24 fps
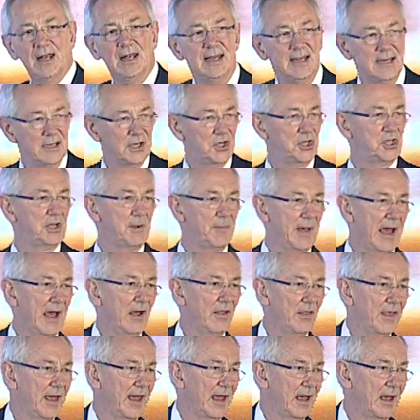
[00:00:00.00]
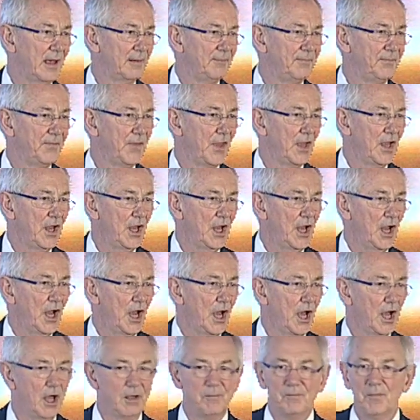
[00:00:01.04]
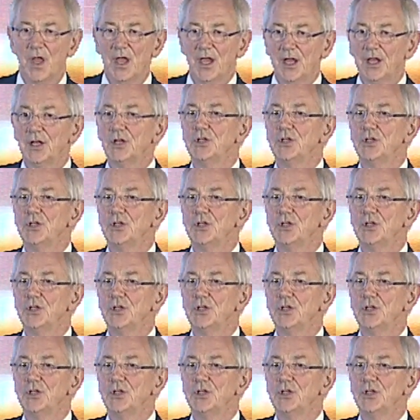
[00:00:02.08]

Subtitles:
leadership out there. It